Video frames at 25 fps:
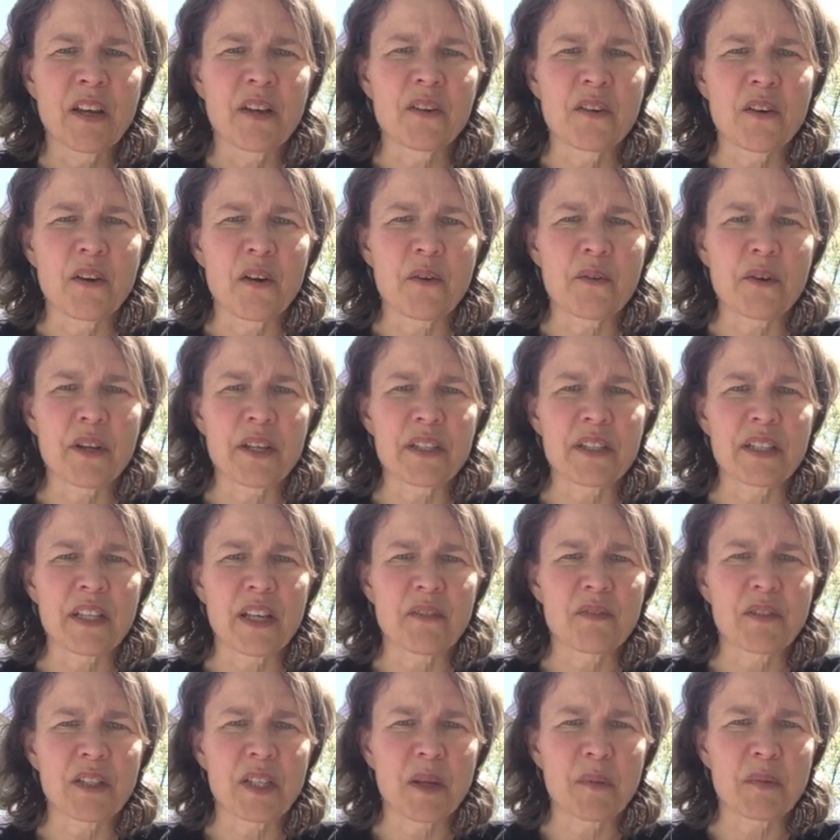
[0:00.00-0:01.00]
notice
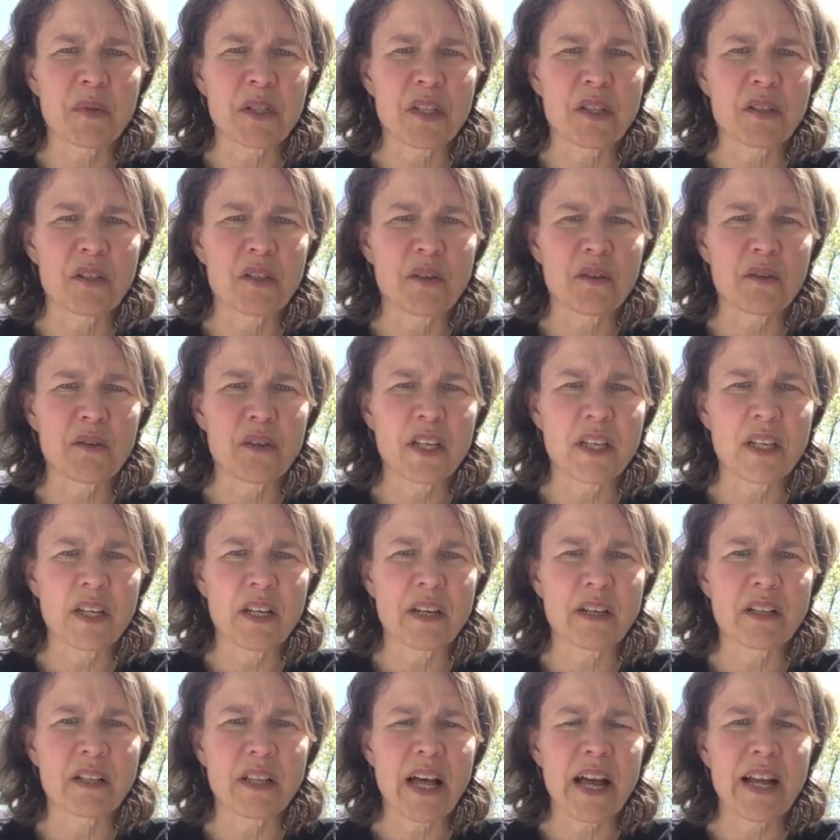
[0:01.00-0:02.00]
I've substituted
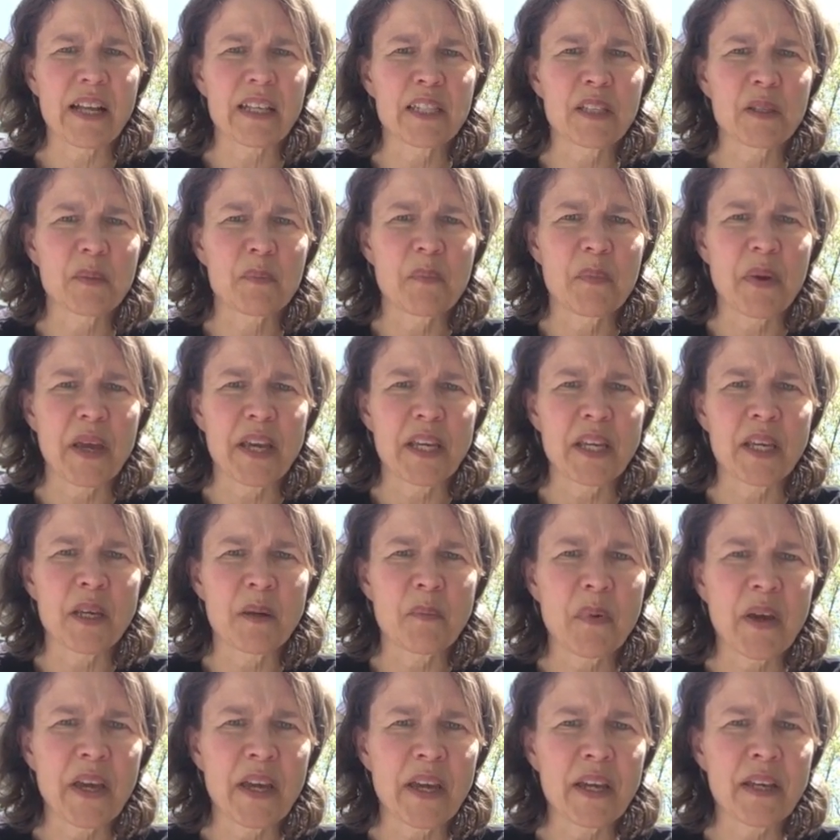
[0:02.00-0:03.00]
a glass baking
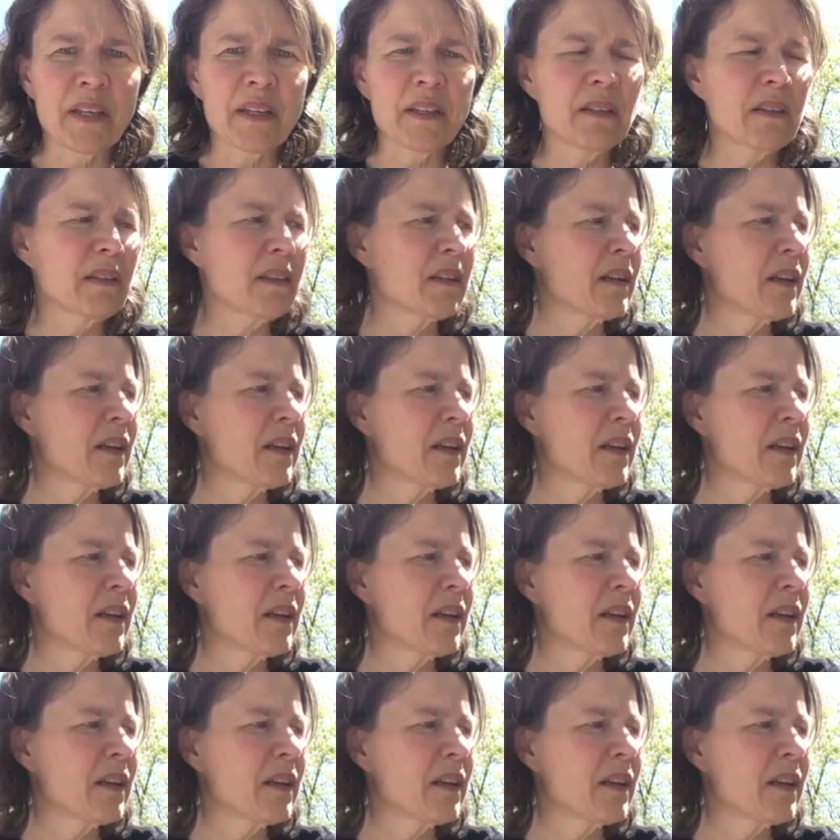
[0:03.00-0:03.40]
pan.